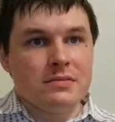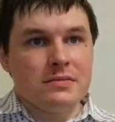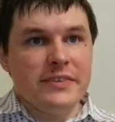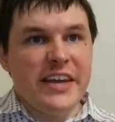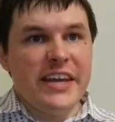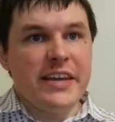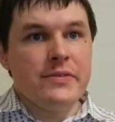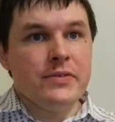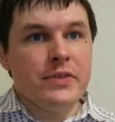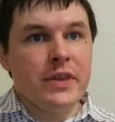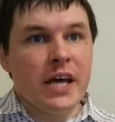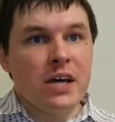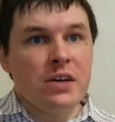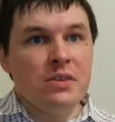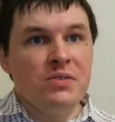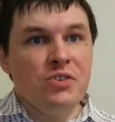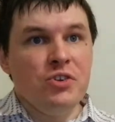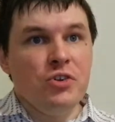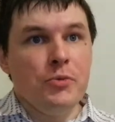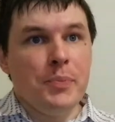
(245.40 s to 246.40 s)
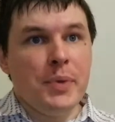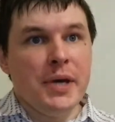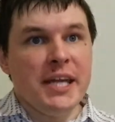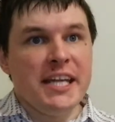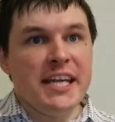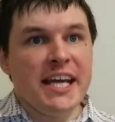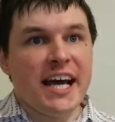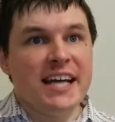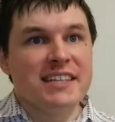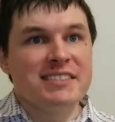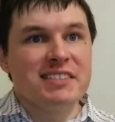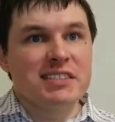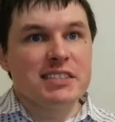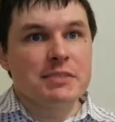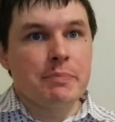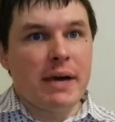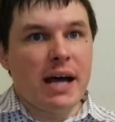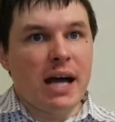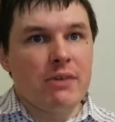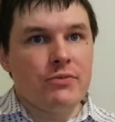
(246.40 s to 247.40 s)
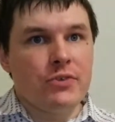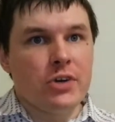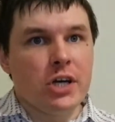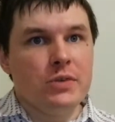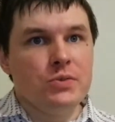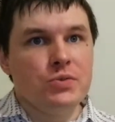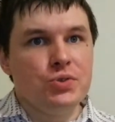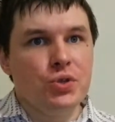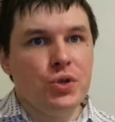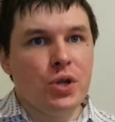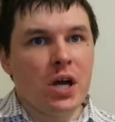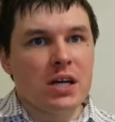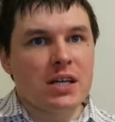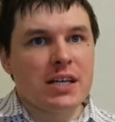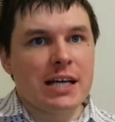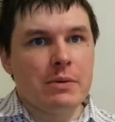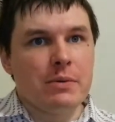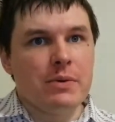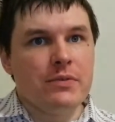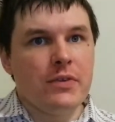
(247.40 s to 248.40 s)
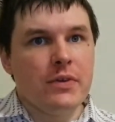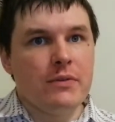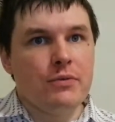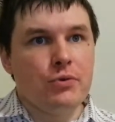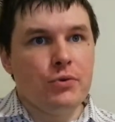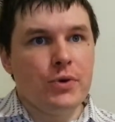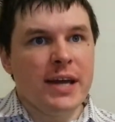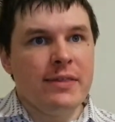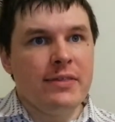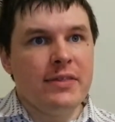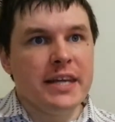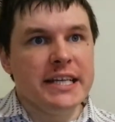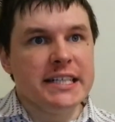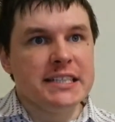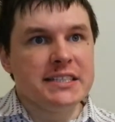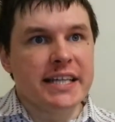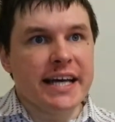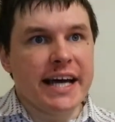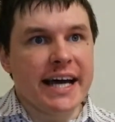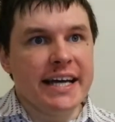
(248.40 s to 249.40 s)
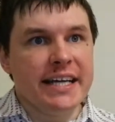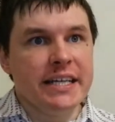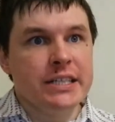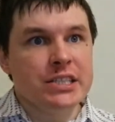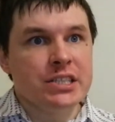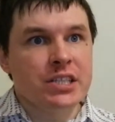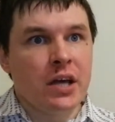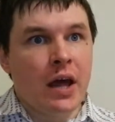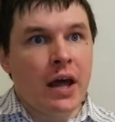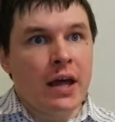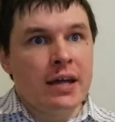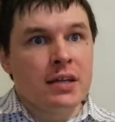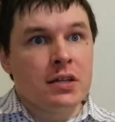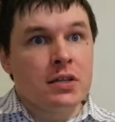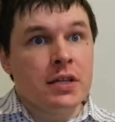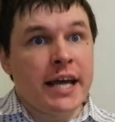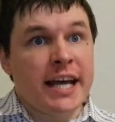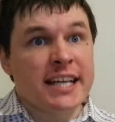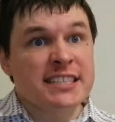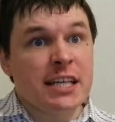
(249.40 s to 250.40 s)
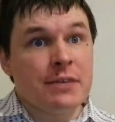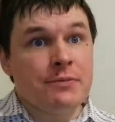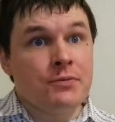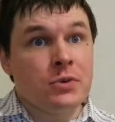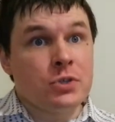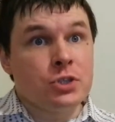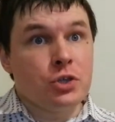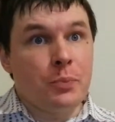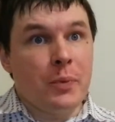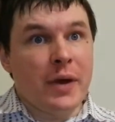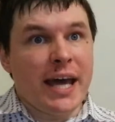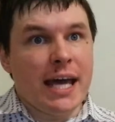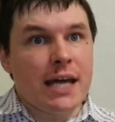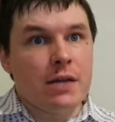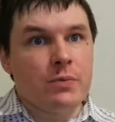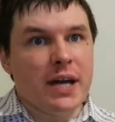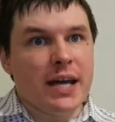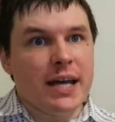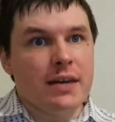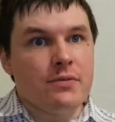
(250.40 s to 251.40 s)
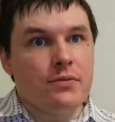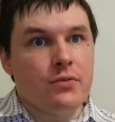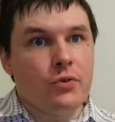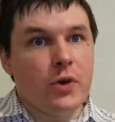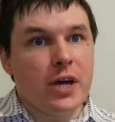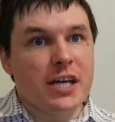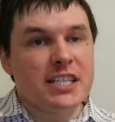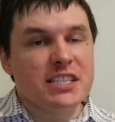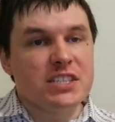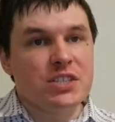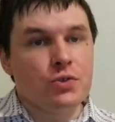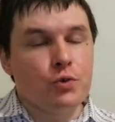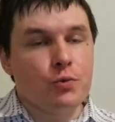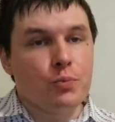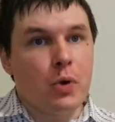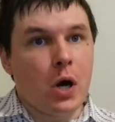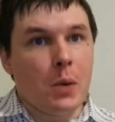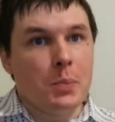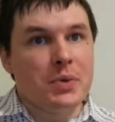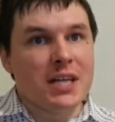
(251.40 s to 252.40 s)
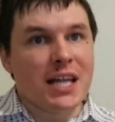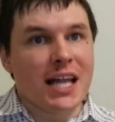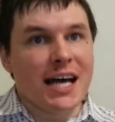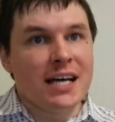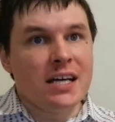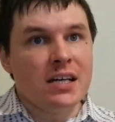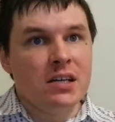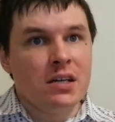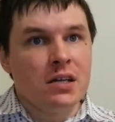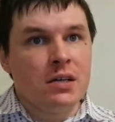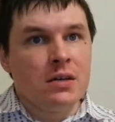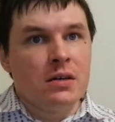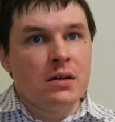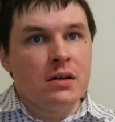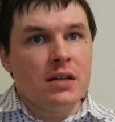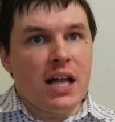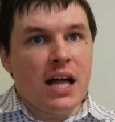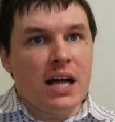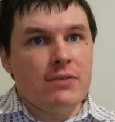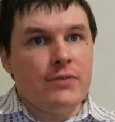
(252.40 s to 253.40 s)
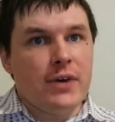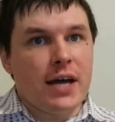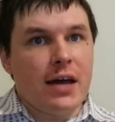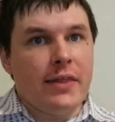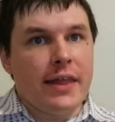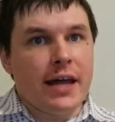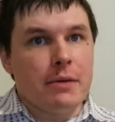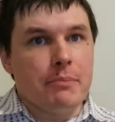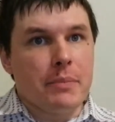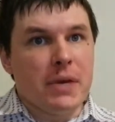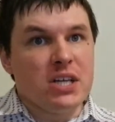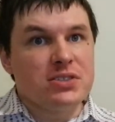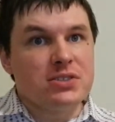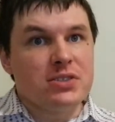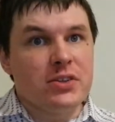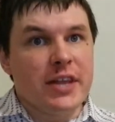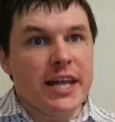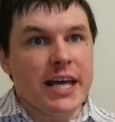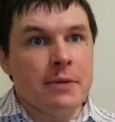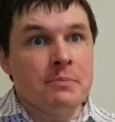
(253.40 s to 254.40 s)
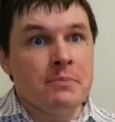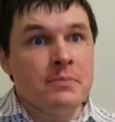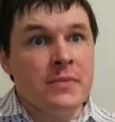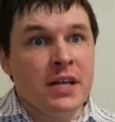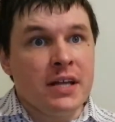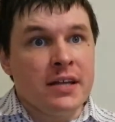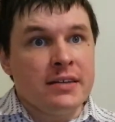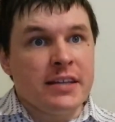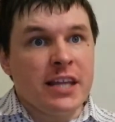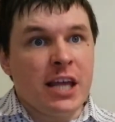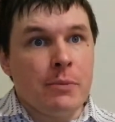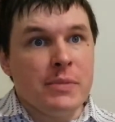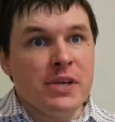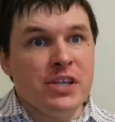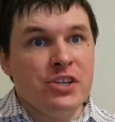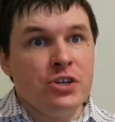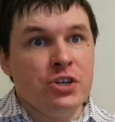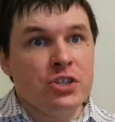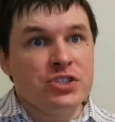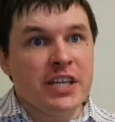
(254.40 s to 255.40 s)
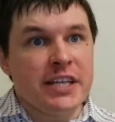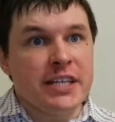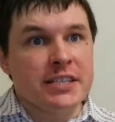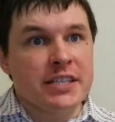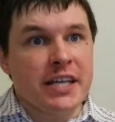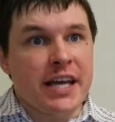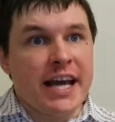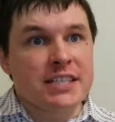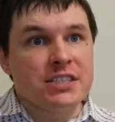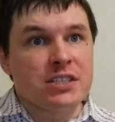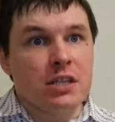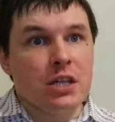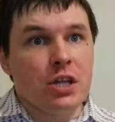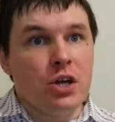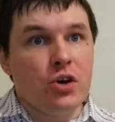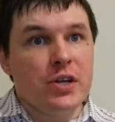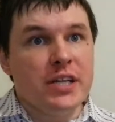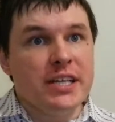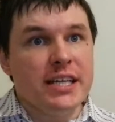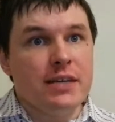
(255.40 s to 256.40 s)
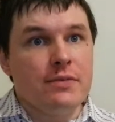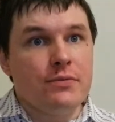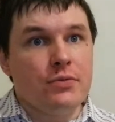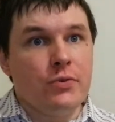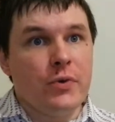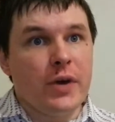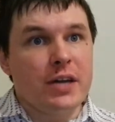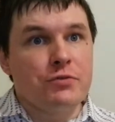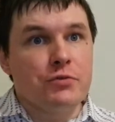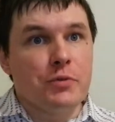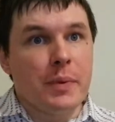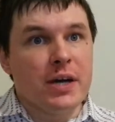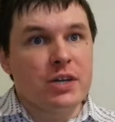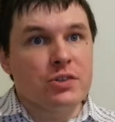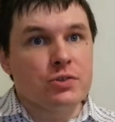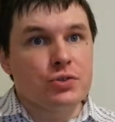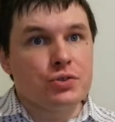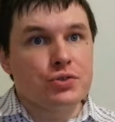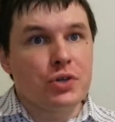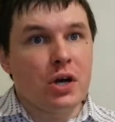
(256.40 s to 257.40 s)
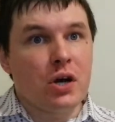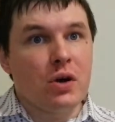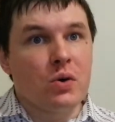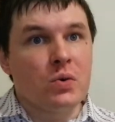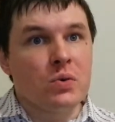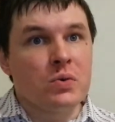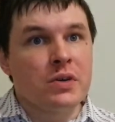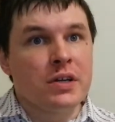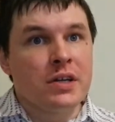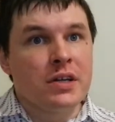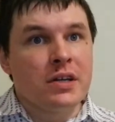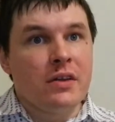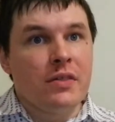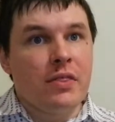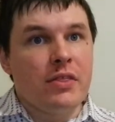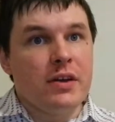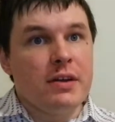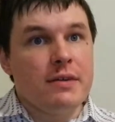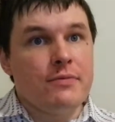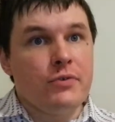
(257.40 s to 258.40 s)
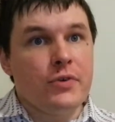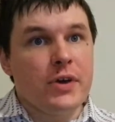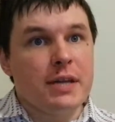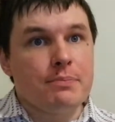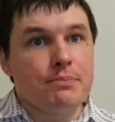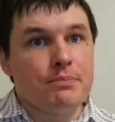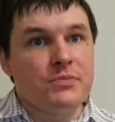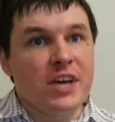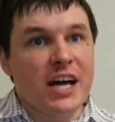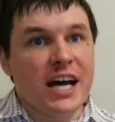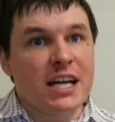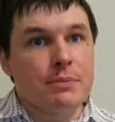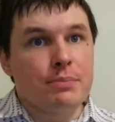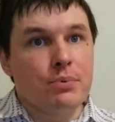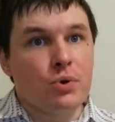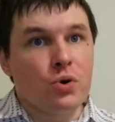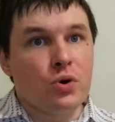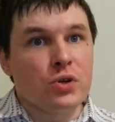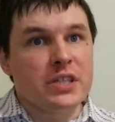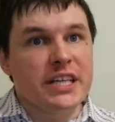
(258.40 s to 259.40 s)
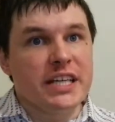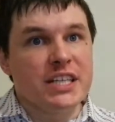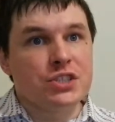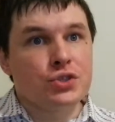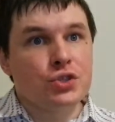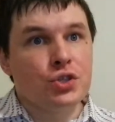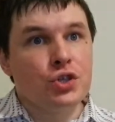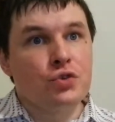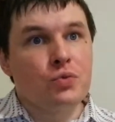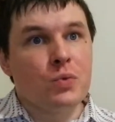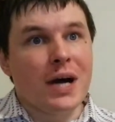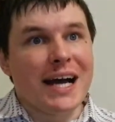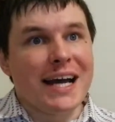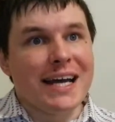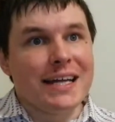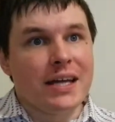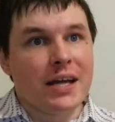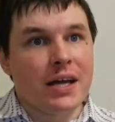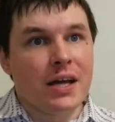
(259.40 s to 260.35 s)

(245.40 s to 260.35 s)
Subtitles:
Even though new PDAs and smartphones do not come with infrared these days, except for Japan where infrared is still popular, I found that most of them can be used as a learning infrared remote control. The infrared data port is two-way.